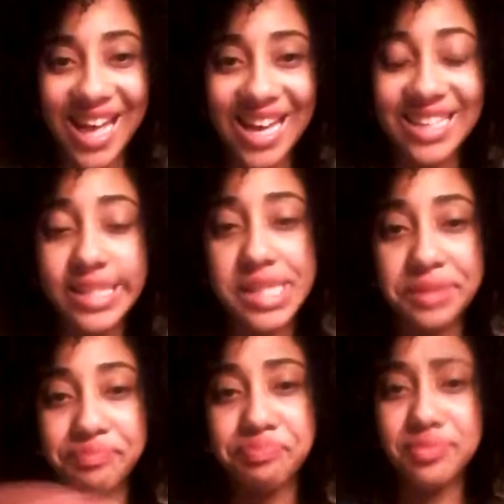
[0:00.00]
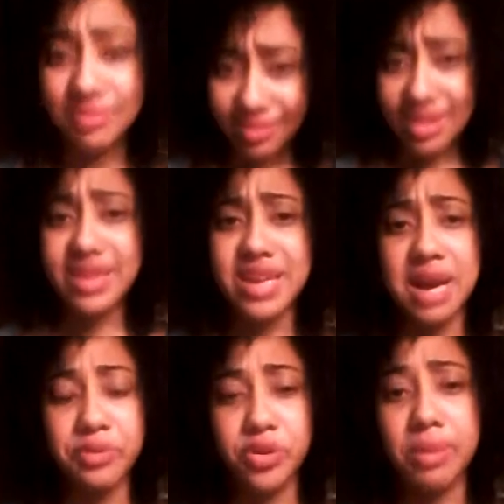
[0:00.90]
As
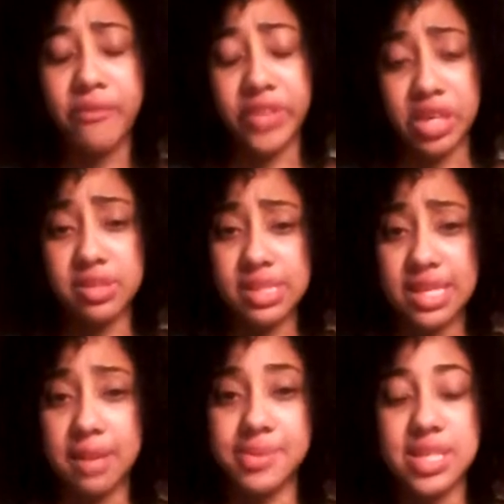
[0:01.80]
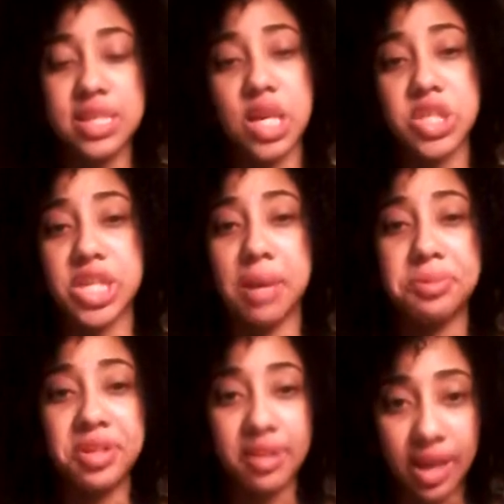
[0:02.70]
I'm doing my video synopsis on
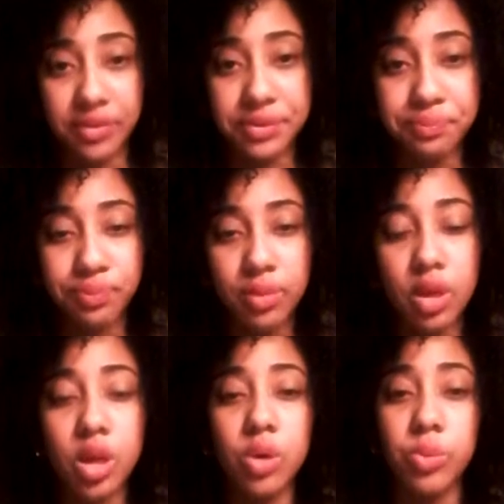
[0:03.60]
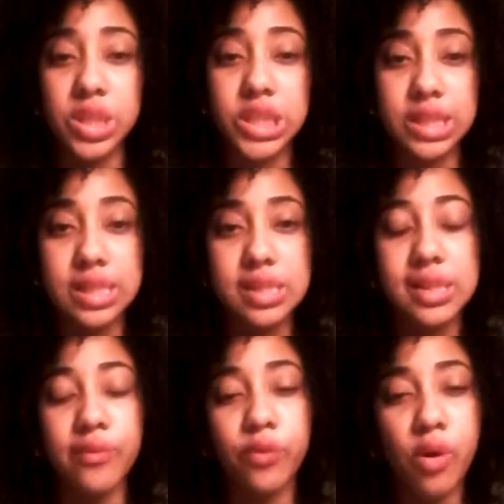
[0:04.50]
chapter 11, which is
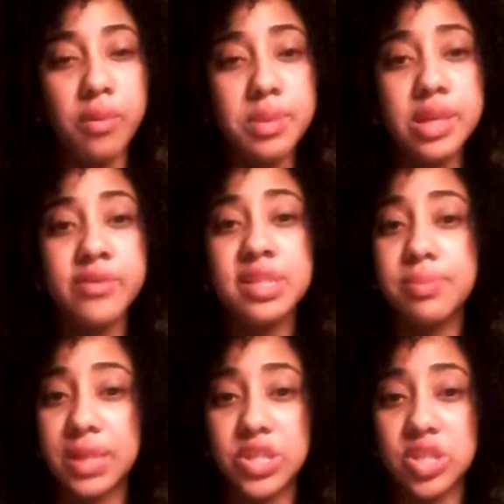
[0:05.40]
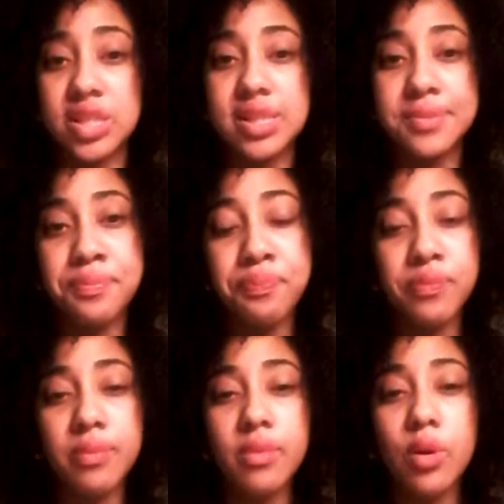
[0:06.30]
informative speeches.
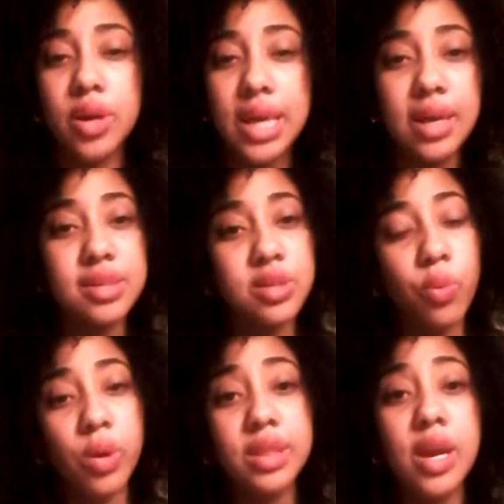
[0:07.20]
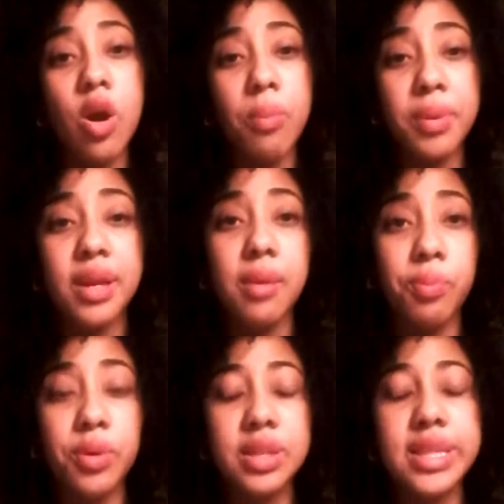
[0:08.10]
Okay, so what they open up
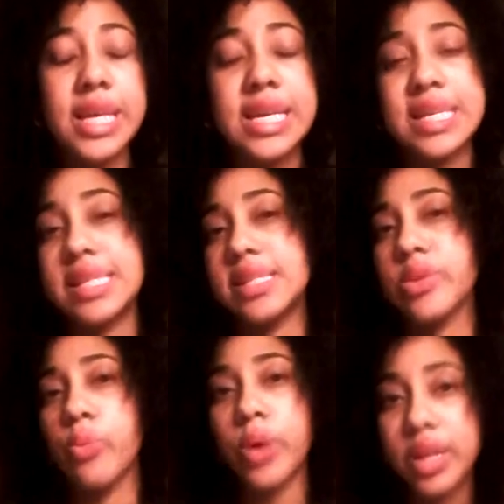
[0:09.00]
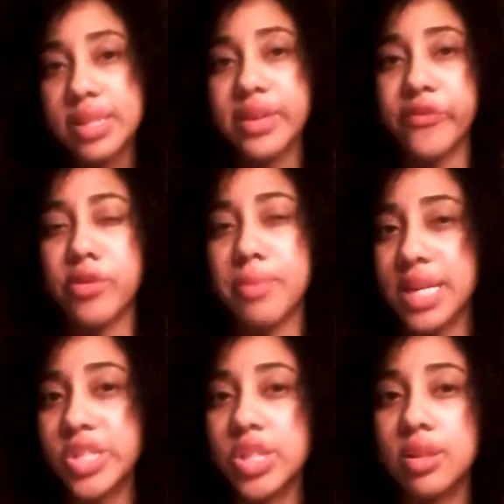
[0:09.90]
with is, what is
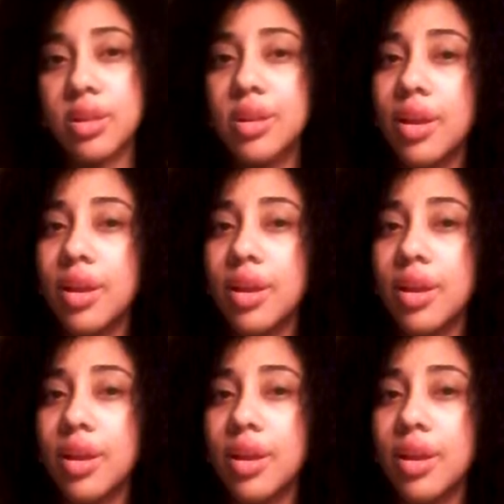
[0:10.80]
information?